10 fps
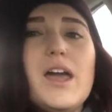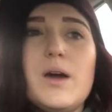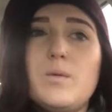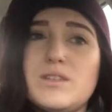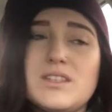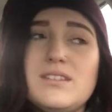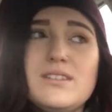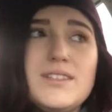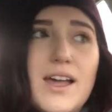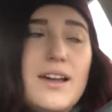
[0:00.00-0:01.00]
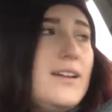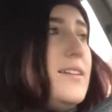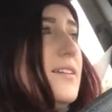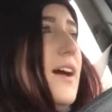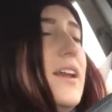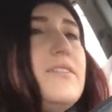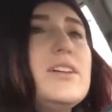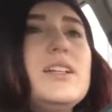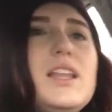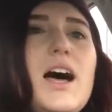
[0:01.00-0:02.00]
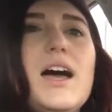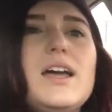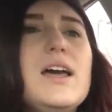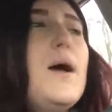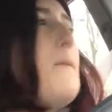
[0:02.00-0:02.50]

It was a little tight, not even gonna lie,